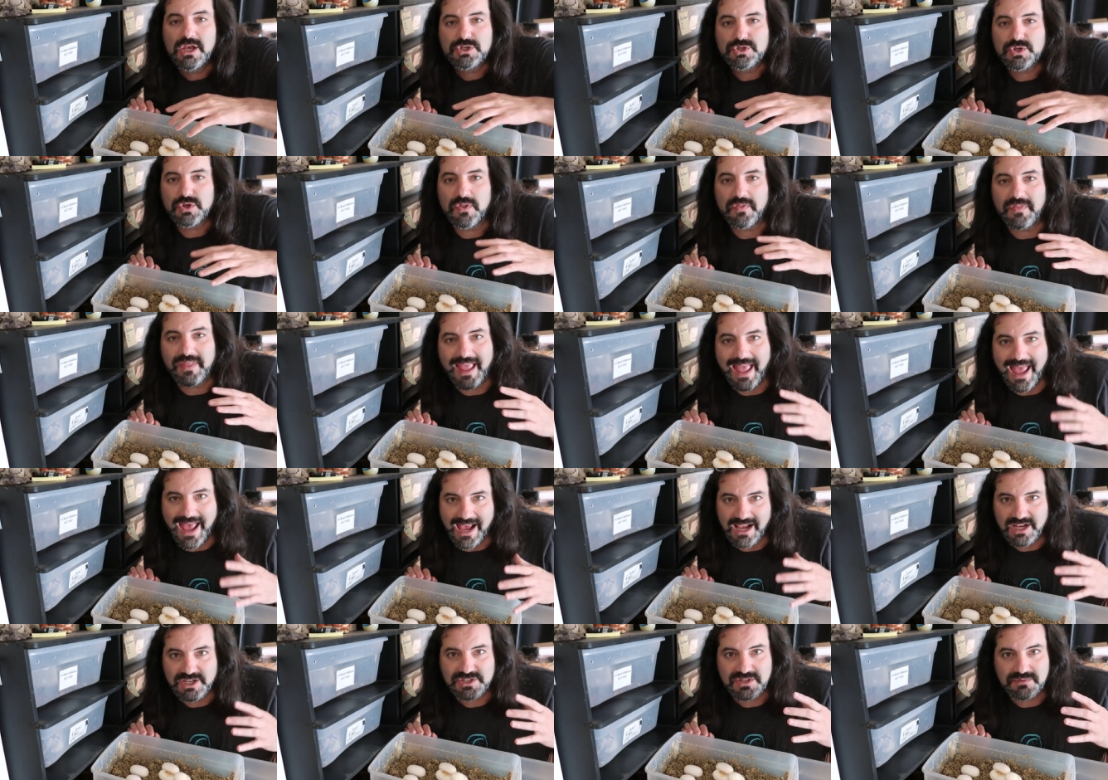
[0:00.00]
so that the
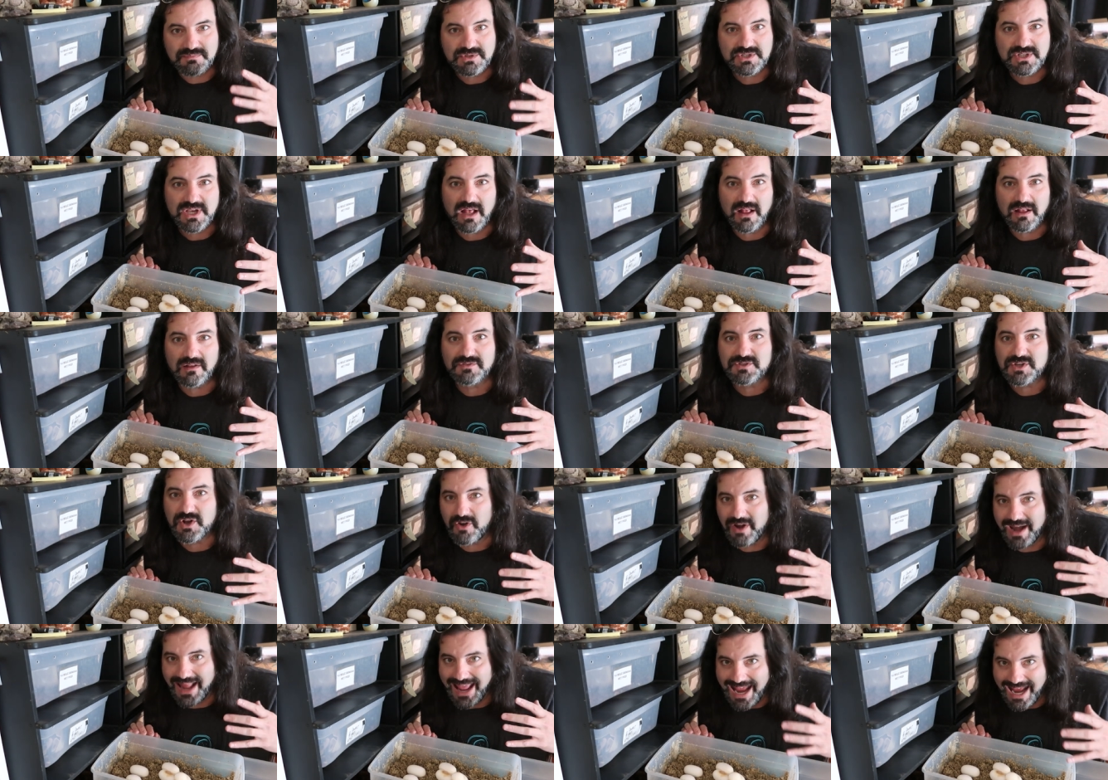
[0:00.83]
eggs themselves
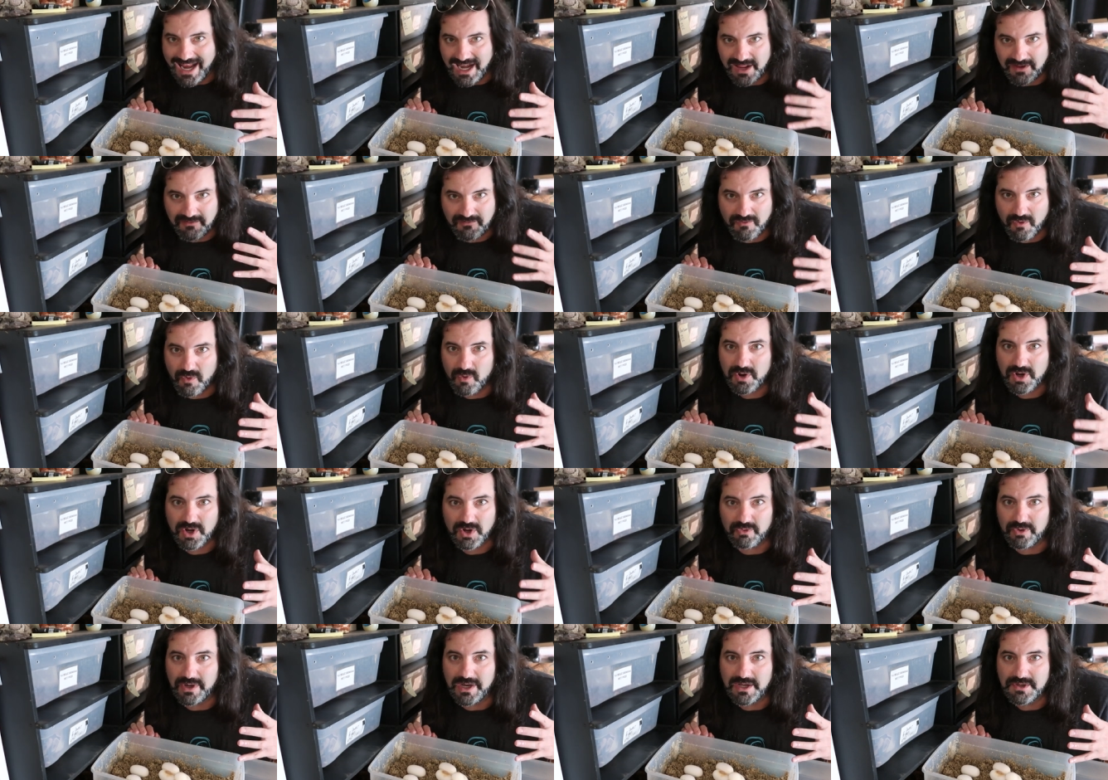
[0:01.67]
are at 84
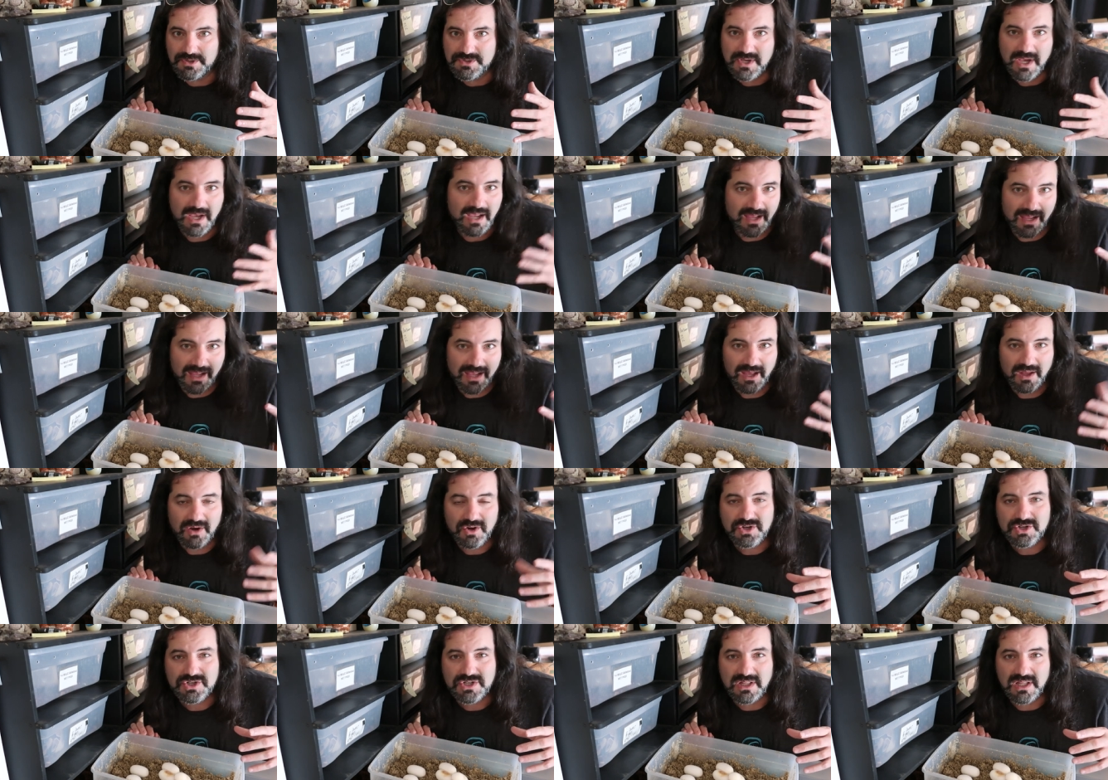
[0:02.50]
degrees
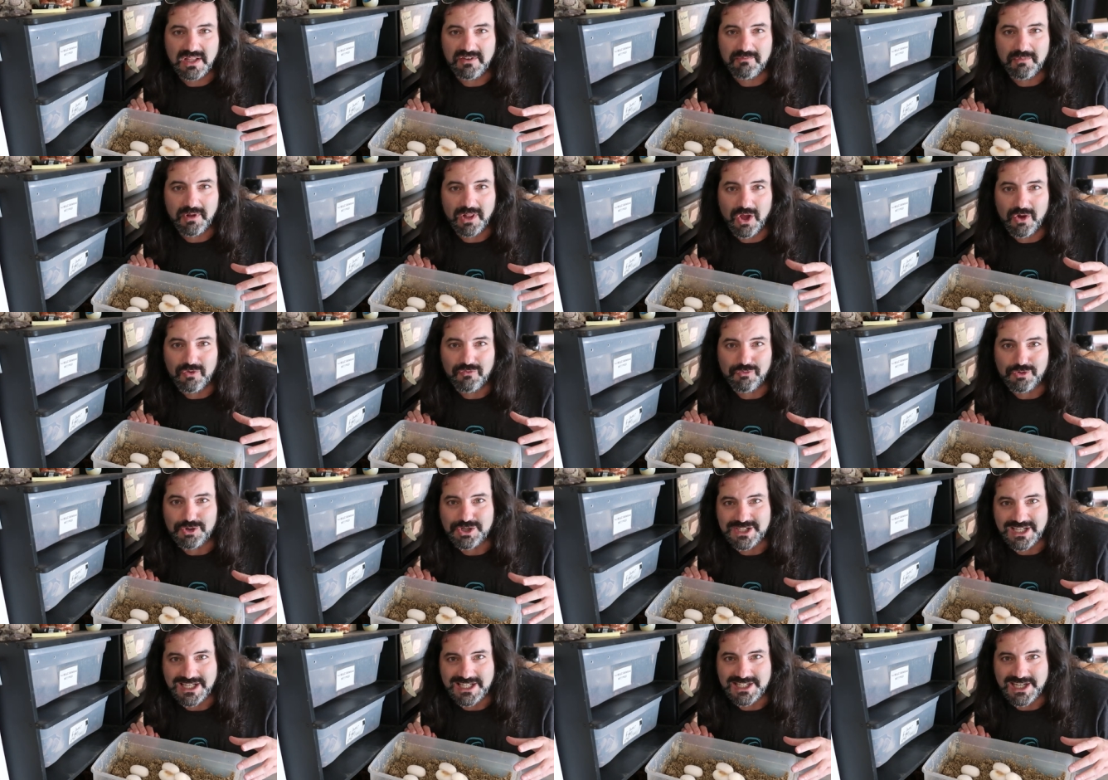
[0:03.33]
and then just leave them alone
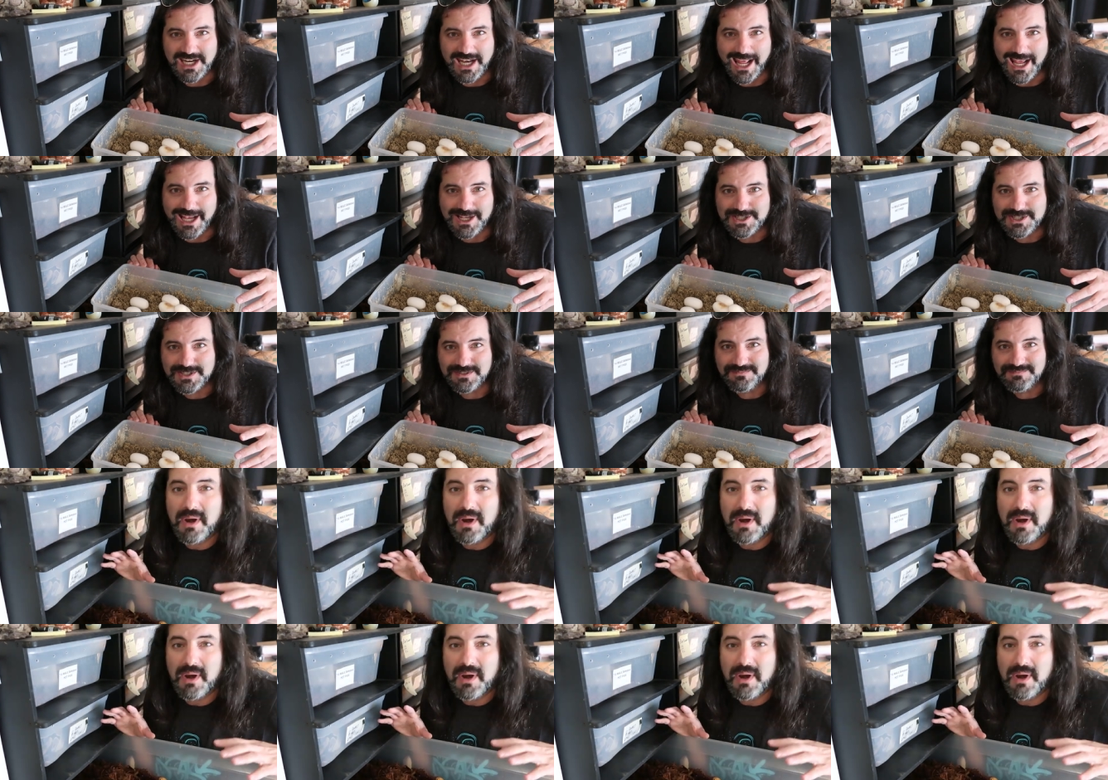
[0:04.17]
for 60 days.